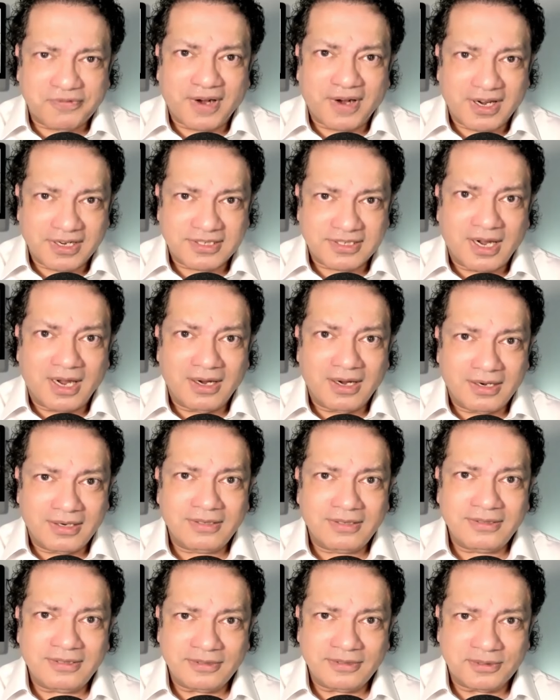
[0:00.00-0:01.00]

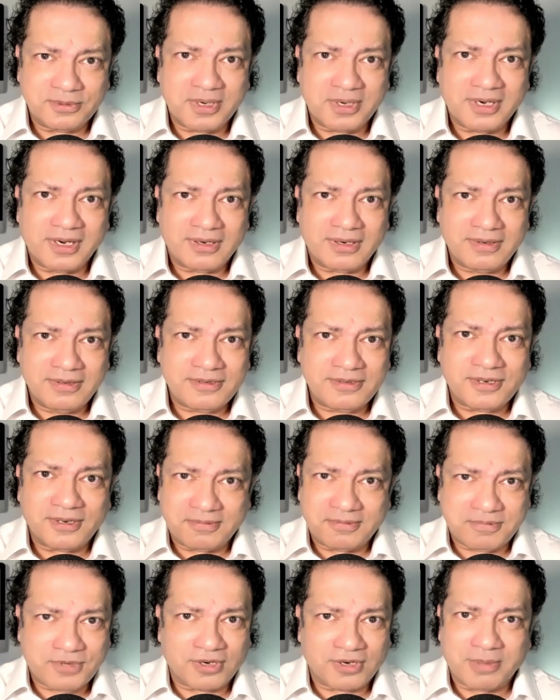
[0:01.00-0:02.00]
Isaiah, who we'll t-
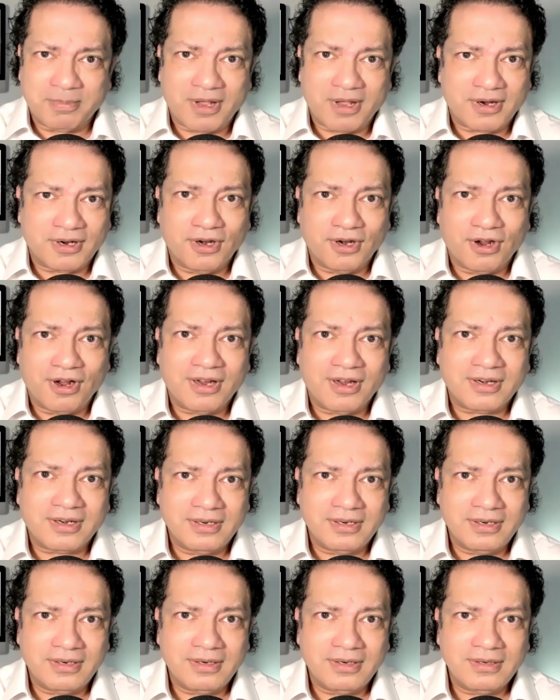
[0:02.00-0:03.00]
talk about a lot,
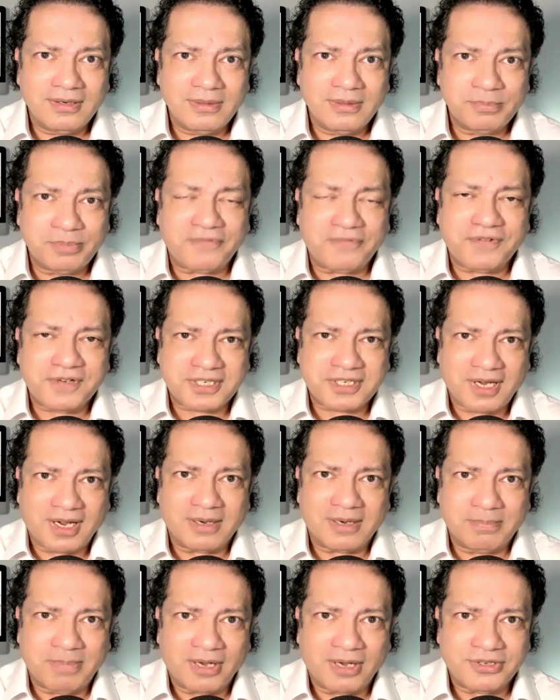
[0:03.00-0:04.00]
prophesied
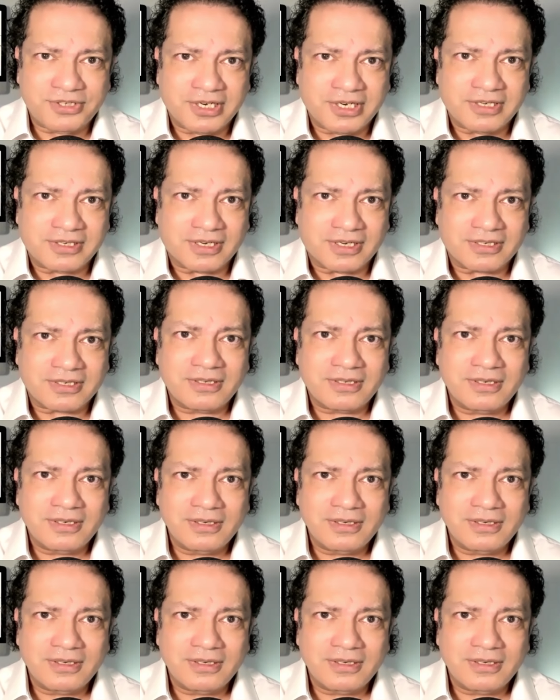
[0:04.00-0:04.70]
about Jesus.